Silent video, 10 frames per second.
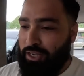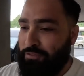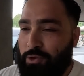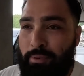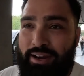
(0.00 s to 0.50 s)
I'll
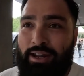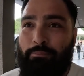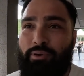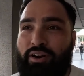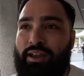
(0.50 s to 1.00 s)
give you my
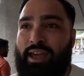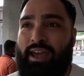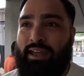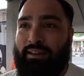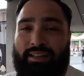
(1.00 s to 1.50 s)
number
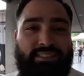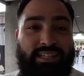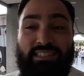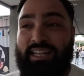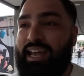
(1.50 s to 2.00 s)
and let's
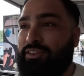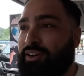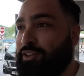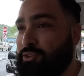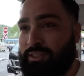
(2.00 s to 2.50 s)
get
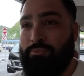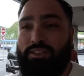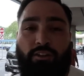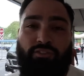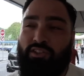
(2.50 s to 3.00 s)
together and do some
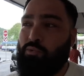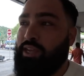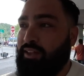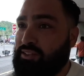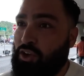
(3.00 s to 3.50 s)
stuff this
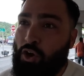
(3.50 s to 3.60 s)
weekend.